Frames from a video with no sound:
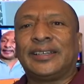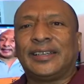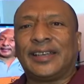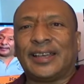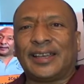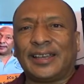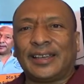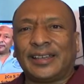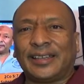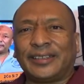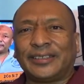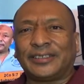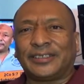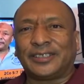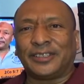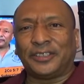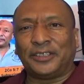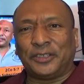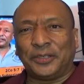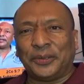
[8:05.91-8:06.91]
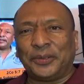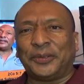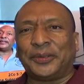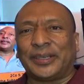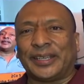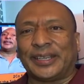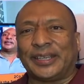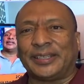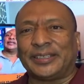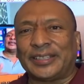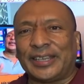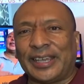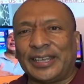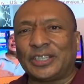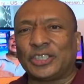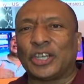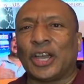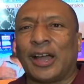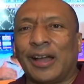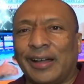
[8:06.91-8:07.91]
Huh? Subdue it and take
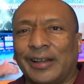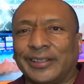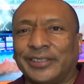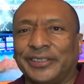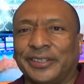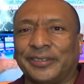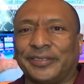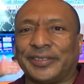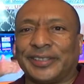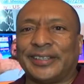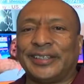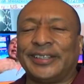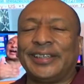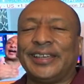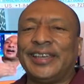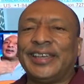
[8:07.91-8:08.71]
charge of it.